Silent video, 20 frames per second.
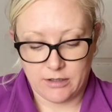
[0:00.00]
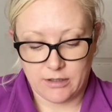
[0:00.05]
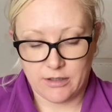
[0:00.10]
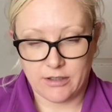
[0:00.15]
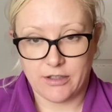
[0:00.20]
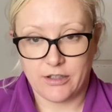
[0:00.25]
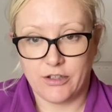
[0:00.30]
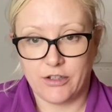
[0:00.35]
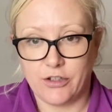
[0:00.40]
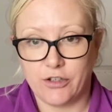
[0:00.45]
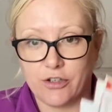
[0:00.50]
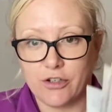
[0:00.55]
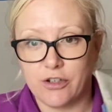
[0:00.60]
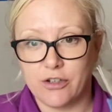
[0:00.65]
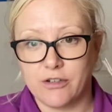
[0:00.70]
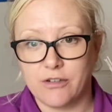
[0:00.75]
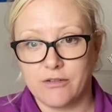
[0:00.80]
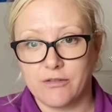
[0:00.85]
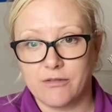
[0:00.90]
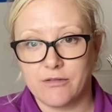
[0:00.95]
you
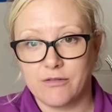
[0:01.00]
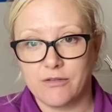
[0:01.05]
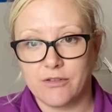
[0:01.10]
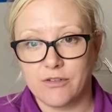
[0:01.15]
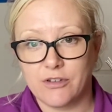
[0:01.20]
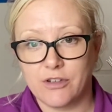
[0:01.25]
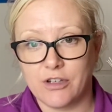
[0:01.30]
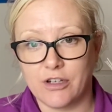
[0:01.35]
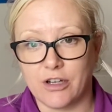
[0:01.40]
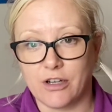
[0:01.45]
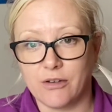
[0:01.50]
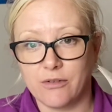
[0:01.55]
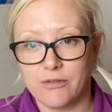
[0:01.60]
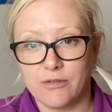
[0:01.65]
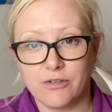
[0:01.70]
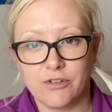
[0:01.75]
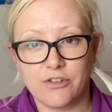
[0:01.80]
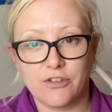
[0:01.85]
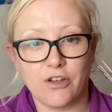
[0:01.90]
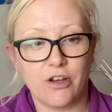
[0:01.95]
can,
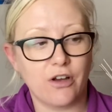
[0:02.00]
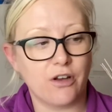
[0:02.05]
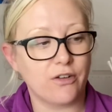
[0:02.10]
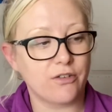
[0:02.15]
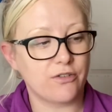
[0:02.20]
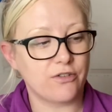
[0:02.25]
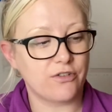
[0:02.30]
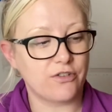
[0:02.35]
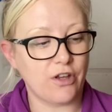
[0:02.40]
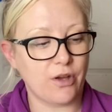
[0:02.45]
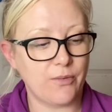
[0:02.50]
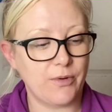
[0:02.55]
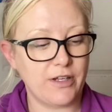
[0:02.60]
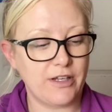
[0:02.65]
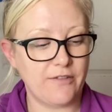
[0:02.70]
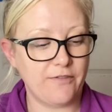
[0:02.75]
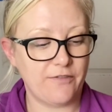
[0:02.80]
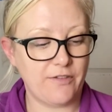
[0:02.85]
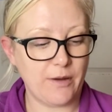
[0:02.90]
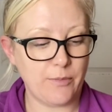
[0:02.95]
start sowing
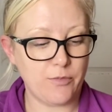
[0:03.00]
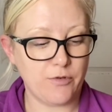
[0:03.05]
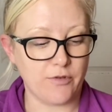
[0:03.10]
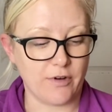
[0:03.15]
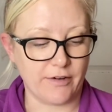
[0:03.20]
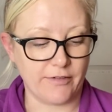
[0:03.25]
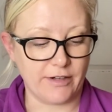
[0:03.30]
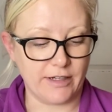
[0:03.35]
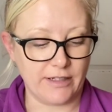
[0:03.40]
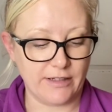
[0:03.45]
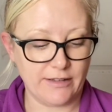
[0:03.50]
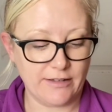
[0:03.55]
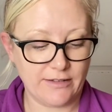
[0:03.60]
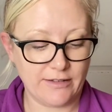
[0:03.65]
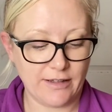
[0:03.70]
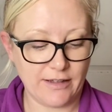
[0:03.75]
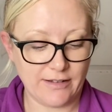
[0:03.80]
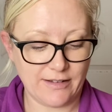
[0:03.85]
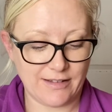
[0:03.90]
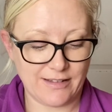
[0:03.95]
in February.
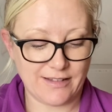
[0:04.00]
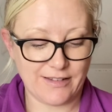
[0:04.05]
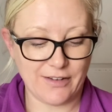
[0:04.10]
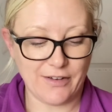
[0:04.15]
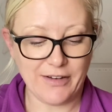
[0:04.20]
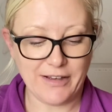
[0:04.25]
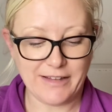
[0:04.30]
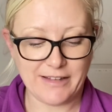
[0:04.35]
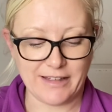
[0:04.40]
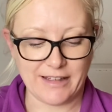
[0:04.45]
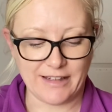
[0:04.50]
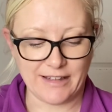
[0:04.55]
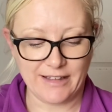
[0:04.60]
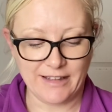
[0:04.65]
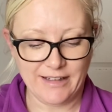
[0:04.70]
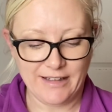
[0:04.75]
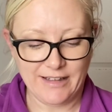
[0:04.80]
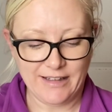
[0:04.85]
That's exciting.